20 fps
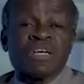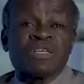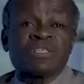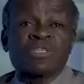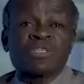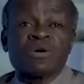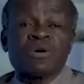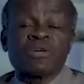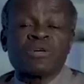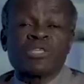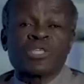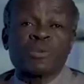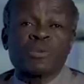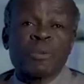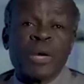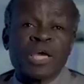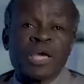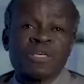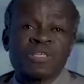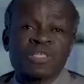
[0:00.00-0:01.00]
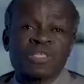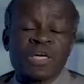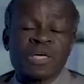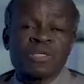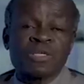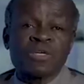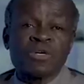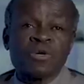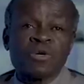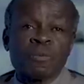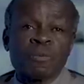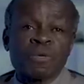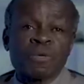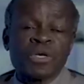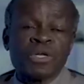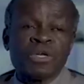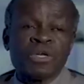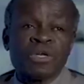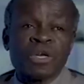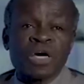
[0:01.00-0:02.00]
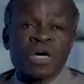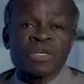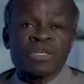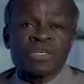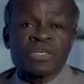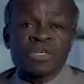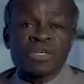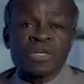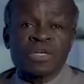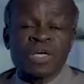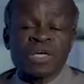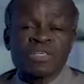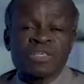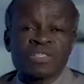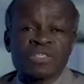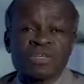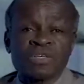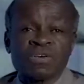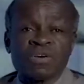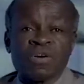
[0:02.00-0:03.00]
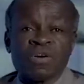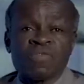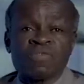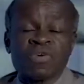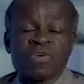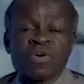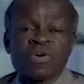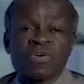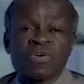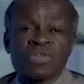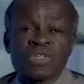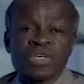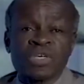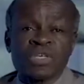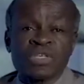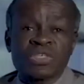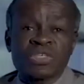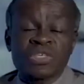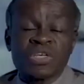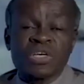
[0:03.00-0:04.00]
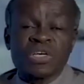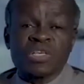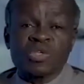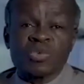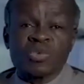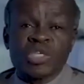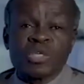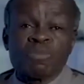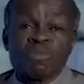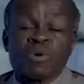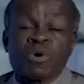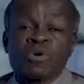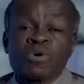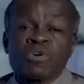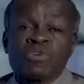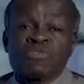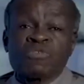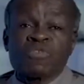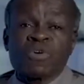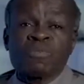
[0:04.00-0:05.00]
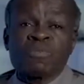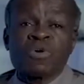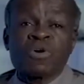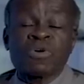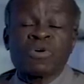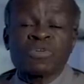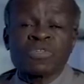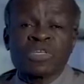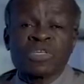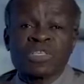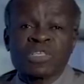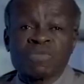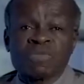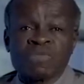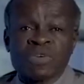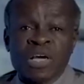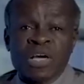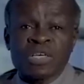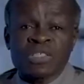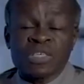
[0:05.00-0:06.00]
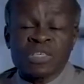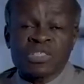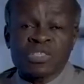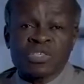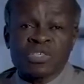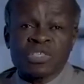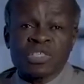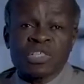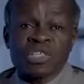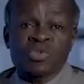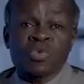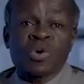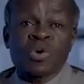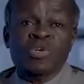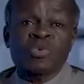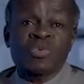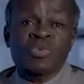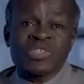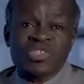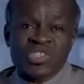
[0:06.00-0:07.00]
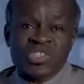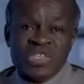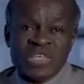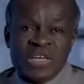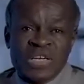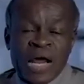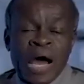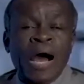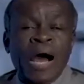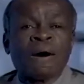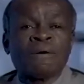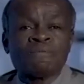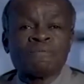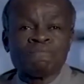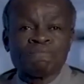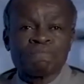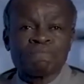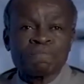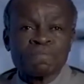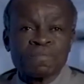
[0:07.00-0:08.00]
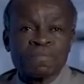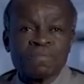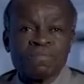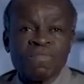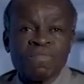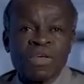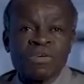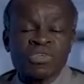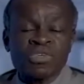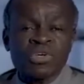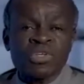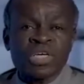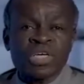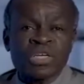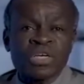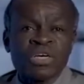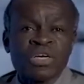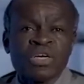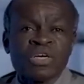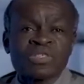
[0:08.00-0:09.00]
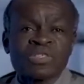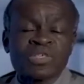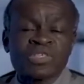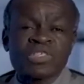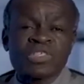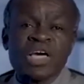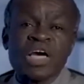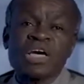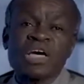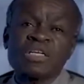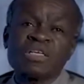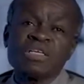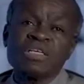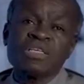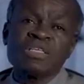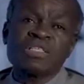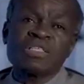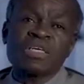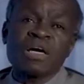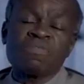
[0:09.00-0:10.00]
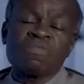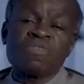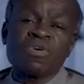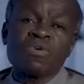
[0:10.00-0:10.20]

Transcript: its own space, and the European articulation of all these things, which borrowed from all these civilizations, is what we see now. So that societies have